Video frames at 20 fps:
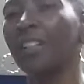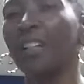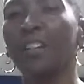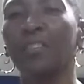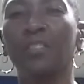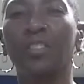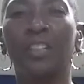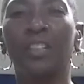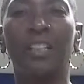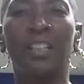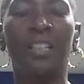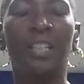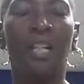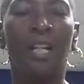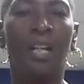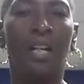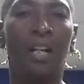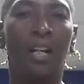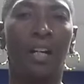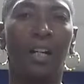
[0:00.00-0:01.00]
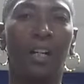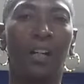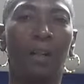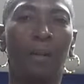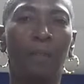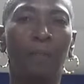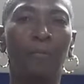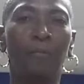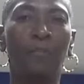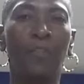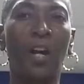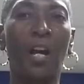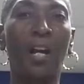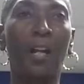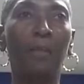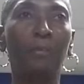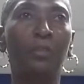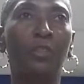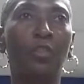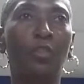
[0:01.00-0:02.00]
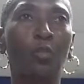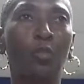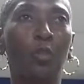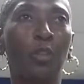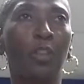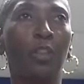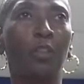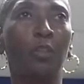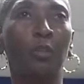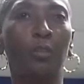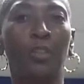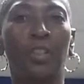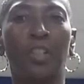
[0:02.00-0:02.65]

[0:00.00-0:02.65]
lovely Vibe Studios